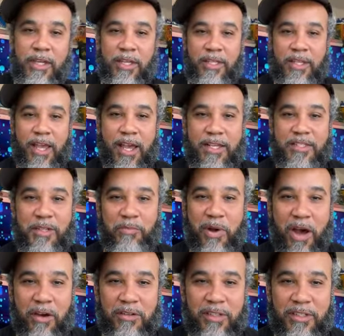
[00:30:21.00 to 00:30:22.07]
Yeah,
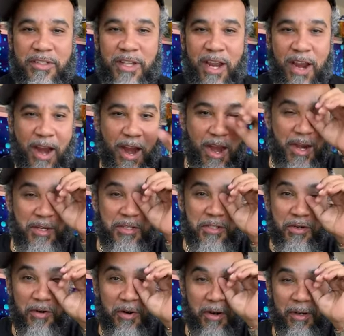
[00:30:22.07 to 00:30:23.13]
supposedly saying Air
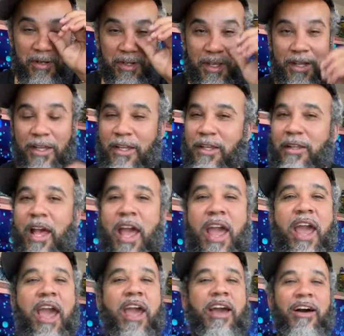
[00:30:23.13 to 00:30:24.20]
Jordan.
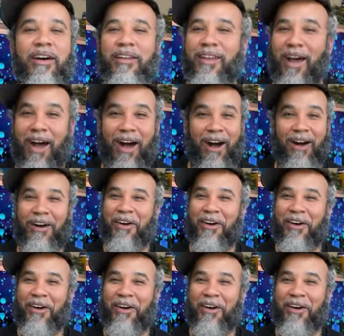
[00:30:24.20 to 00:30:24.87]
Hell no.